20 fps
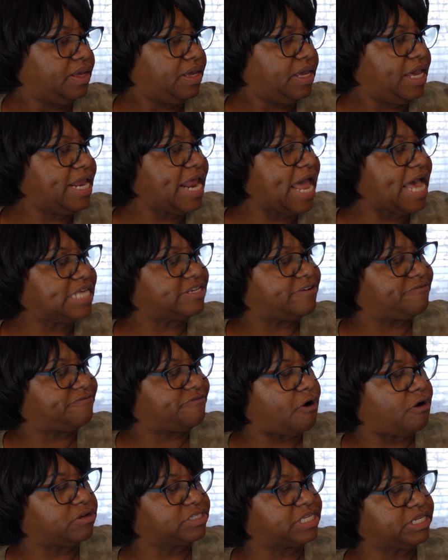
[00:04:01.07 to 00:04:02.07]
It has a
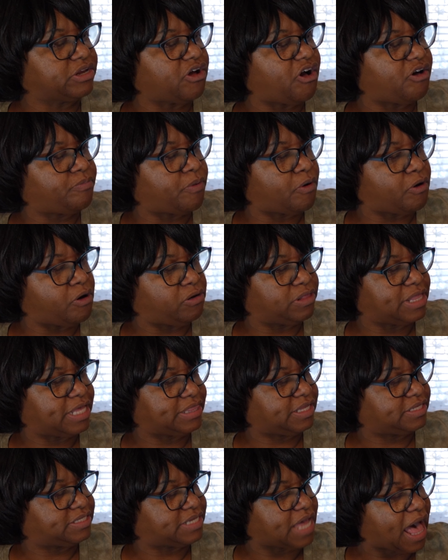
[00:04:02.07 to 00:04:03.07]
frozen North Pole at
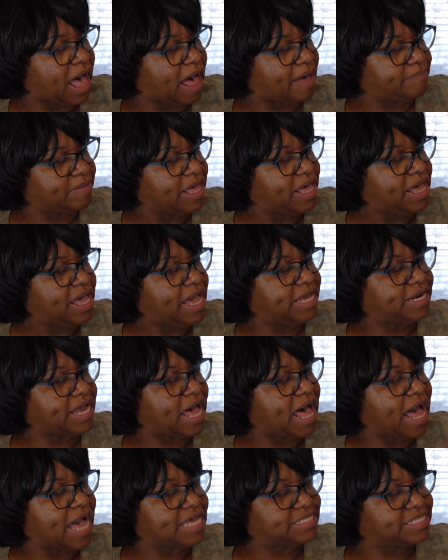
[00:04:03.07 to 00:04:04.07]
the top and an
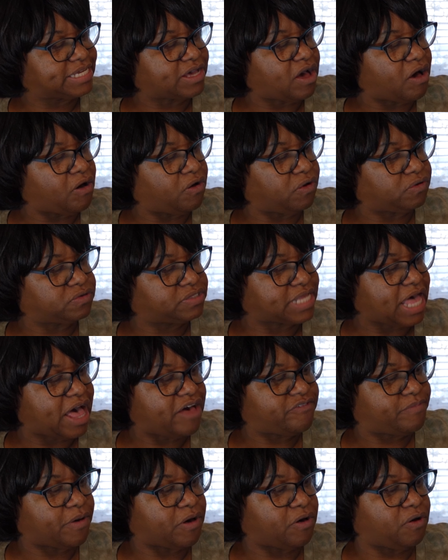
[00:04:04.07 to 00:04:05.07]
icy cold
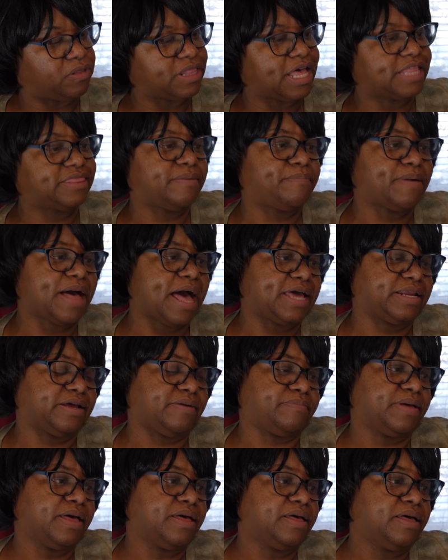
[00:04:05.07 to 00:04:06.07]
South Pole at the
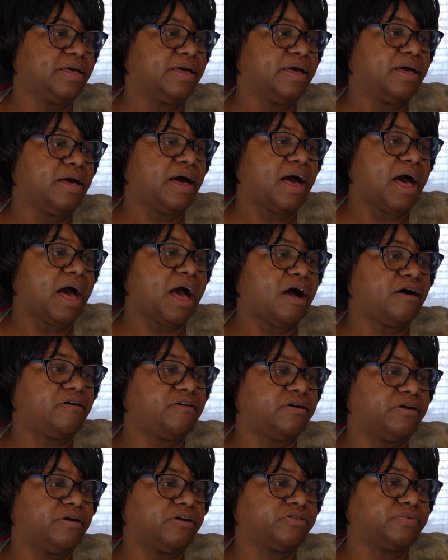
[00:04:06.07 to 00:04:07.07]
bottom.
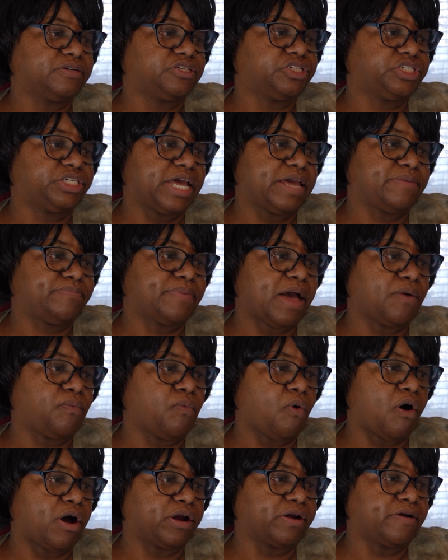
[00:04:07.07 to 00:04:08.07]
Our Earth was shaped by
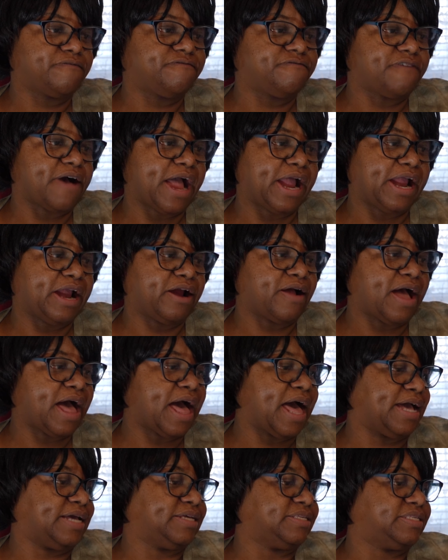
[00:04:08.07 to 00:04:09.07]
water, fire,
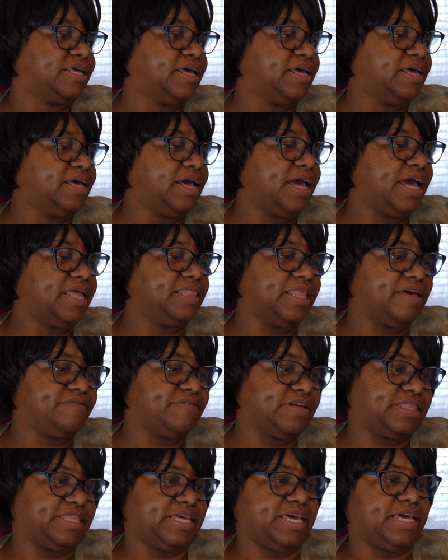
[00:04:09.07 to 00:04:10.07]
ice, and
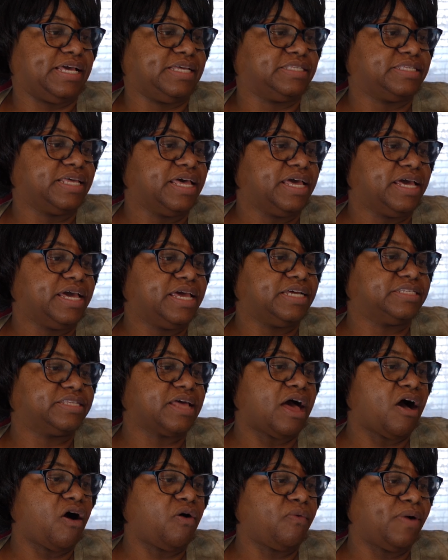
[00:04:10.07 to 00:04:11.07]
living things. It is
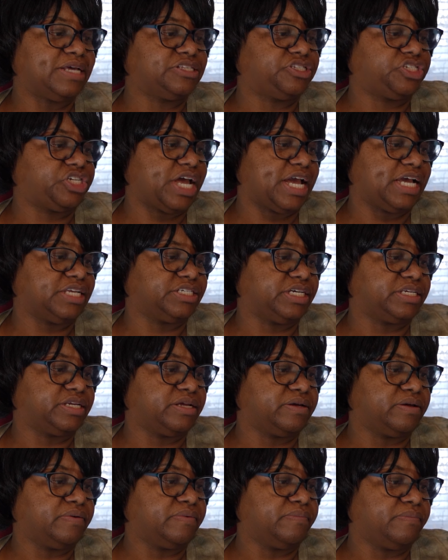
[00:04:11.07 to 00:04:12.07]
always changing,
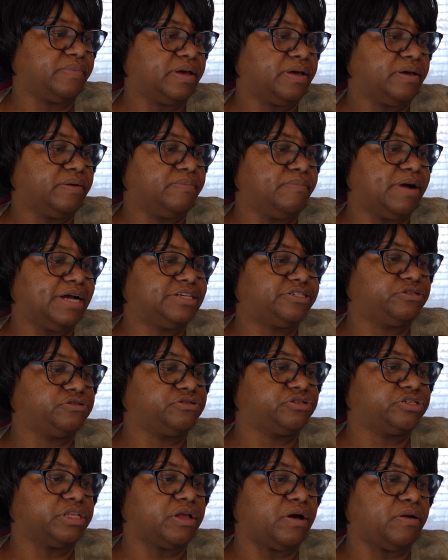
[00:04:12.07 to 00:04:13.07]
much too
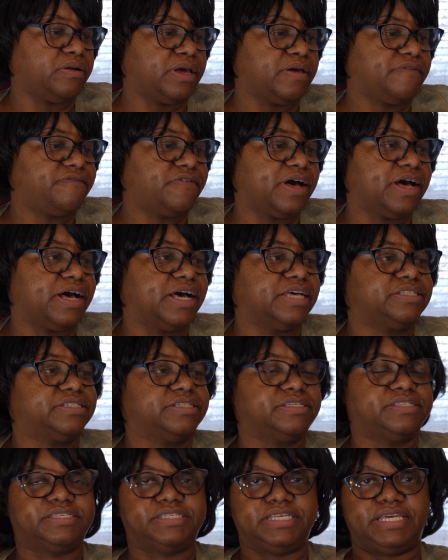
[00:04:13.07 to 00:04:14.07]
slowly for us
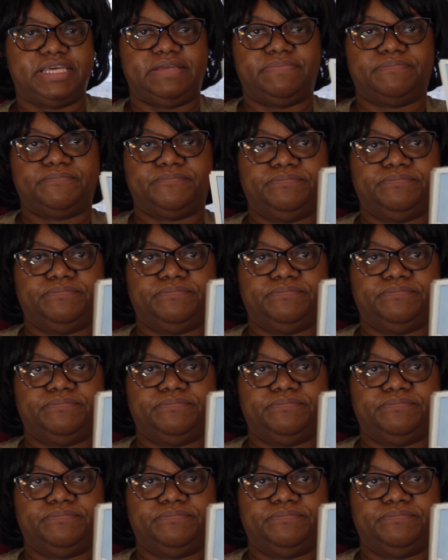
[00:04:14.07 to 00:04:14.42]
to see.